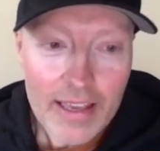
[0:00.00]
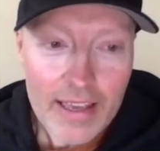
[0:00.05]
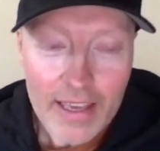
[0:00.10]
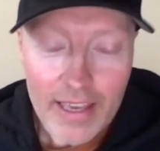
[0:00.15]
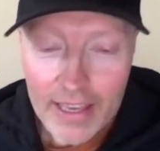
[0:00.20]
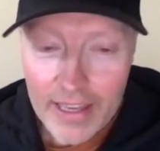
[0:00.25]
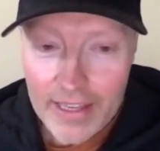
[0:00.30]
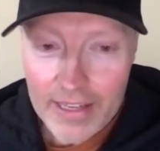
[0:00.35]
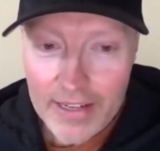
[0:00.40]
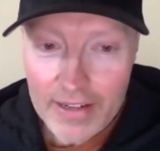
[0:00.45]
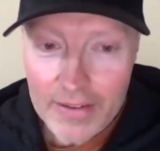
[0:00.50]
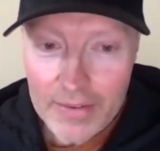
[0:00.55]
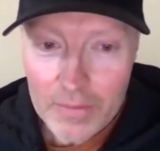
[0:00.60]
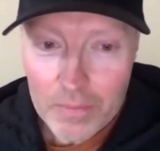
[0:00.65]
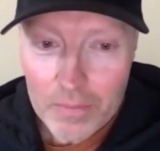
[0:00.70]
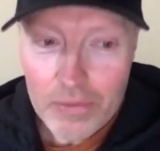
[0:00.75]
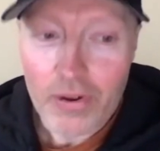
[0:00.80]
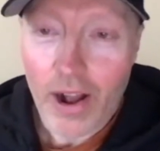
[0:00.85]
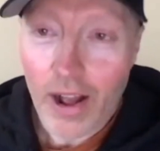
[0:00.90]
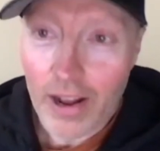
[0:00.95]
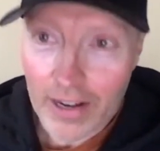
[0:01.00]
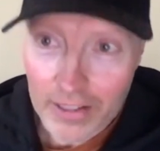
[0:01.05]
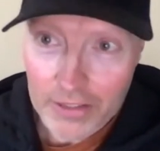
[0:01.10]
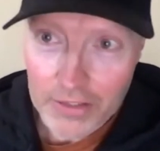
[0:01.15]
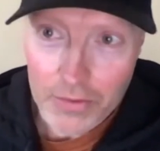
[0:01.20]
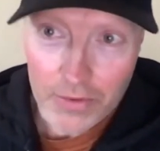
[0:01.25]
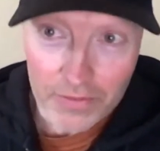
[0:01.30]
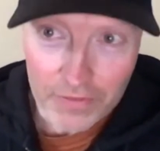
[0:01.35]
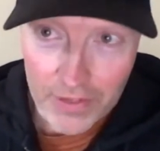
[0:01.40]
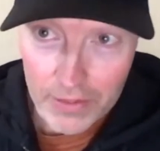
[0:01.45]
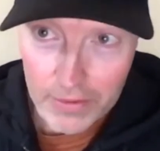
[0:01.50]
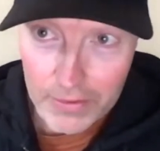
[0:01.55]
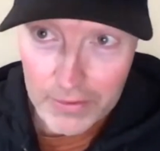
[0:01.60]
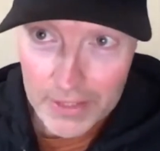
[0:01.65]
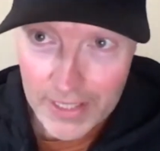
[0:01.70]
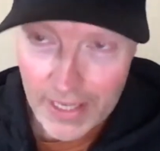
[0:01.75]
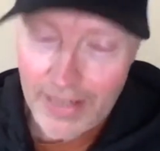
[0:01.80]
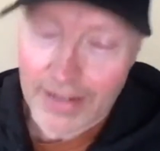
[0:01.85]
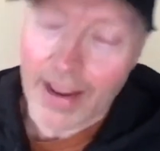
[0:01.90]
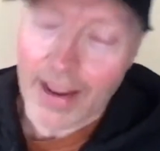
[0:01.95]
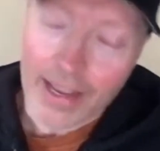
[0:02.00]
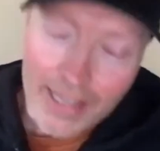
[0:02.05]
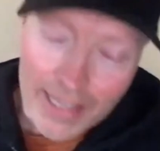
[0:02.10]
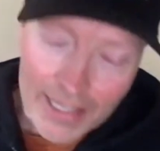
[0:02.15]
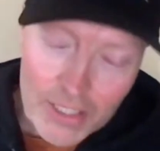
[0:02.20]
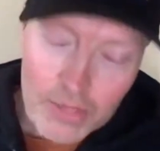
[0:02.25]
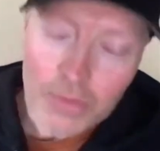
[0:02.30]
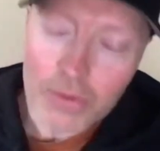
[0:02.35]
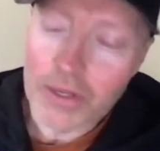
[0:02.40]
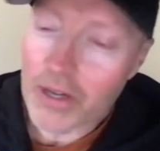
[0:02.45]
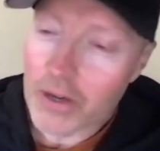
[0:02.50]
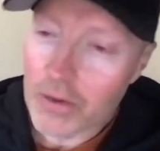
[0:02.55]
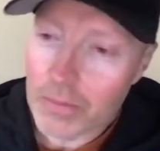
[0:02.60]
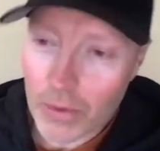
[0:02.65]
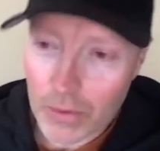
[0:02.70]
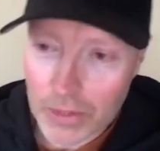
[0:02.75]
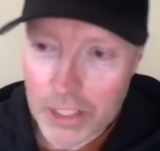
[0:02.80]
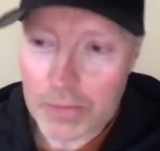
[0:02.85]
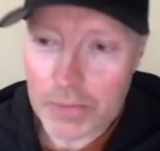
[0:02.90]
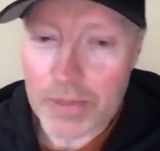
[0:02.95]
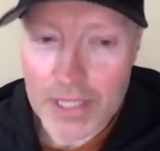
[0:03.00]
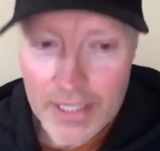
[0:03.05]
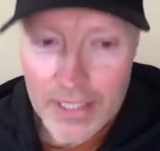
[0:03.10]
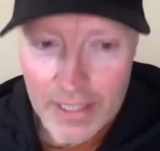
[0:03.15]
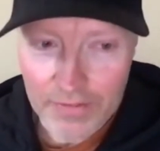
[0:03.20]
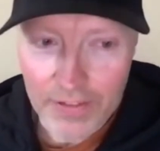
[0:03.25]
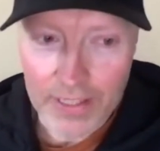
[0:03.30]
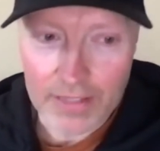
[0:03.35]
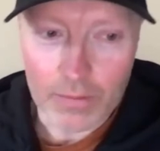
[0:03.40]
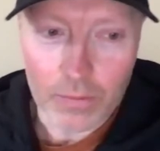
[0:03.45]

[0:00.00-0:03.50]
in product reviews, and I guess we'll go more specific.